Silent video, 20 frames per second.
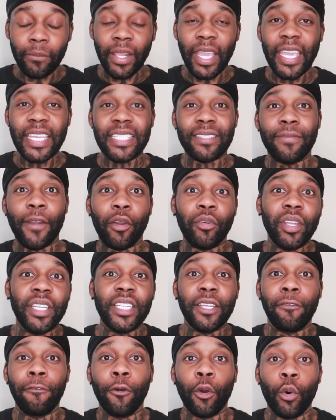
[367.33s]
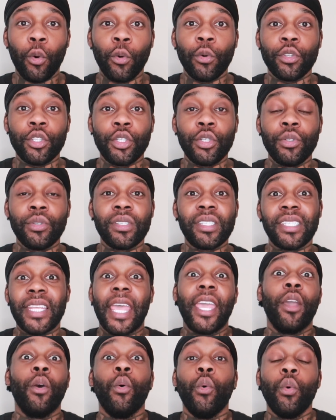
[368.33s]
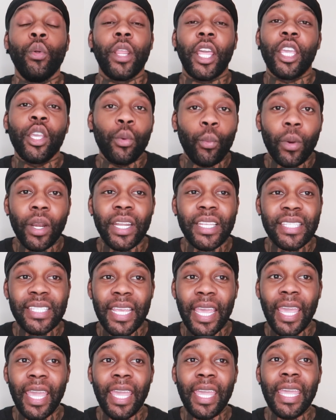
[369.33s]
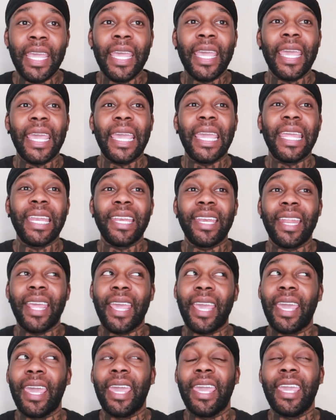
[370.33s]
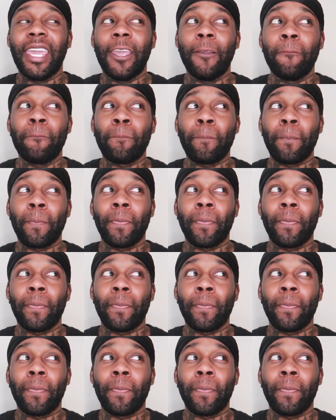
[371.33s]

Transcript: it's very difficult to say all that you want to say in a